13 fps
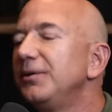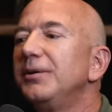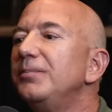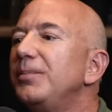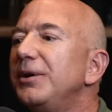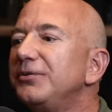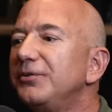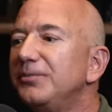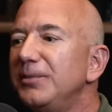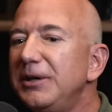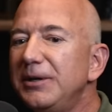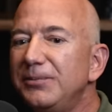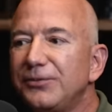a bunch of
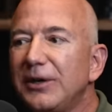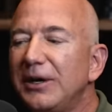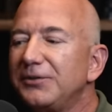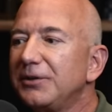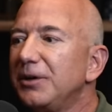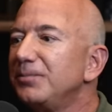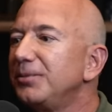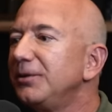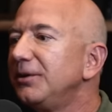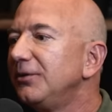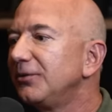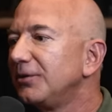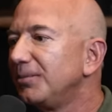medium-sized
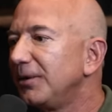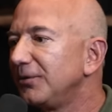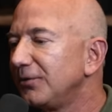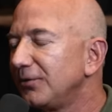companies and a bunch